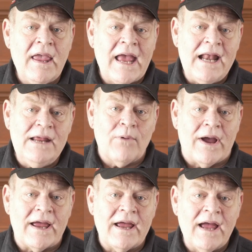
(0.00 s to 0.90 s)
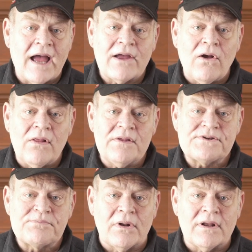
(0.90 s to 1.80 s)
Anyway, I call
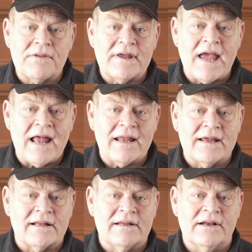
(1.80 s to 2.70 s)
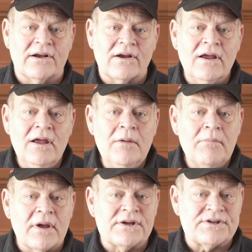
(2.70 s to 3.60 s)
this bullet the alley cleaner
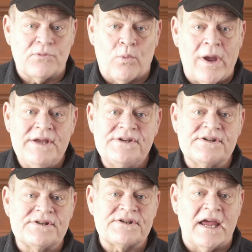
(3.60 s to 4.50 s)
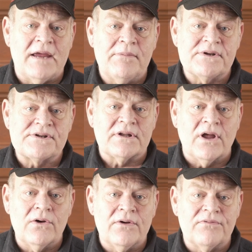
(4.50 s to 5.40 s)
because it weighs the same as a
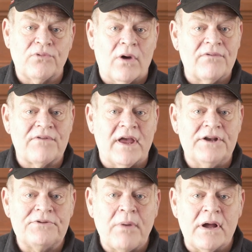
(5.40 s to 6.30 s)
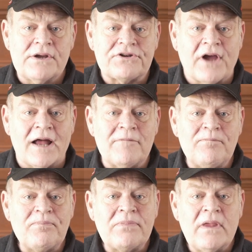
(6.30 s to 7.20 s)
load of 12 gauge
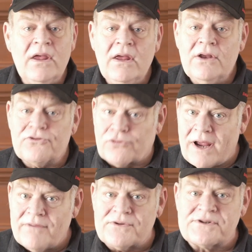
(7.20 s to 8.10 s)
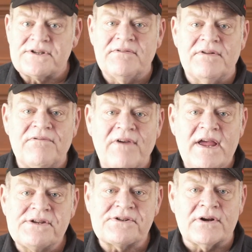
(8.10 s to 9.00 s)
buckshot, travels even
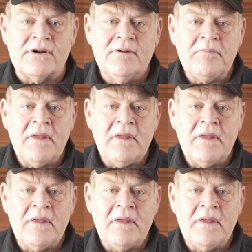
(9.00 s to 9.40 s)
faster,